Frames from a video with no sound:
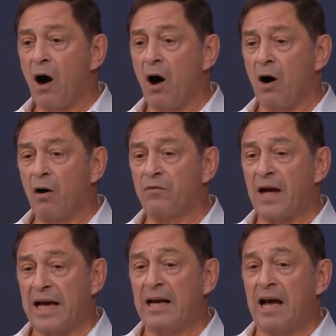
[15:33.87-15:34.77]
of
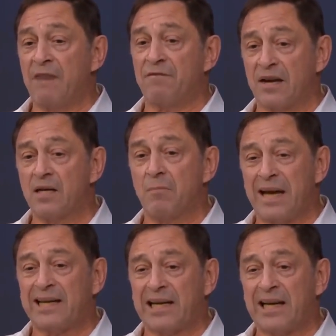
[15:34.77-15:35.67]
a
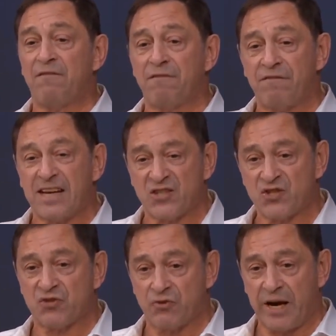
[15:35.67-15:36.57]
fundamentally
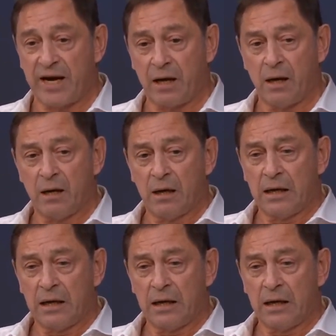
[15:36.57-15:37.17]
festering